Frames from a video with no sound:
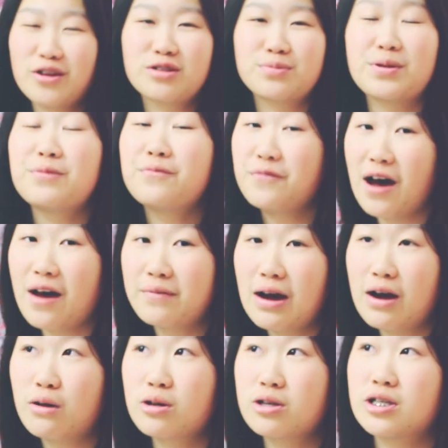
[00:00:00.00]
It's been 5
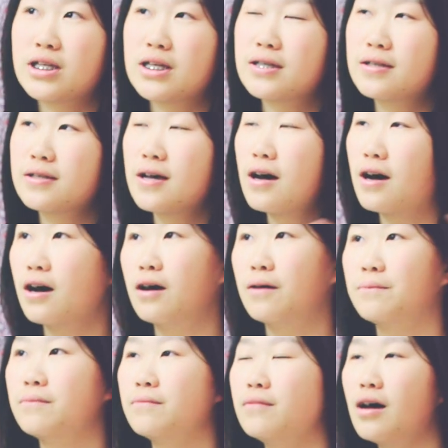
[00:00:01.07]
hours since
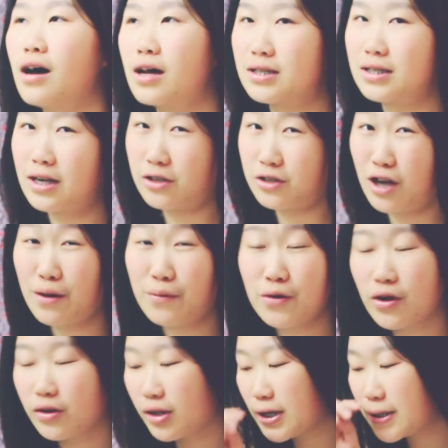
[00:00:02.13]
I set a timer
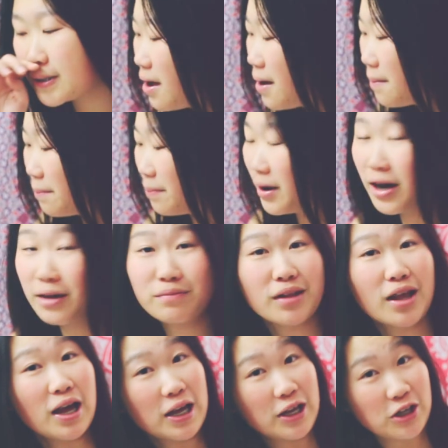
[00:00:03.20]
on this,
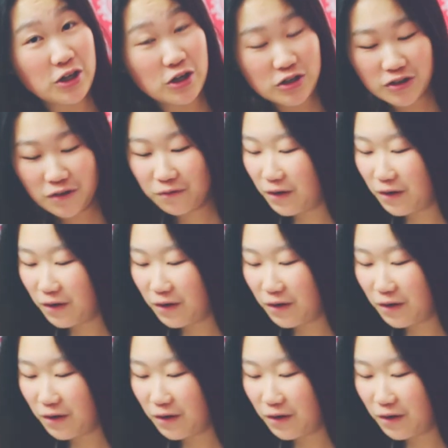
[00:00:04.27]
but here's the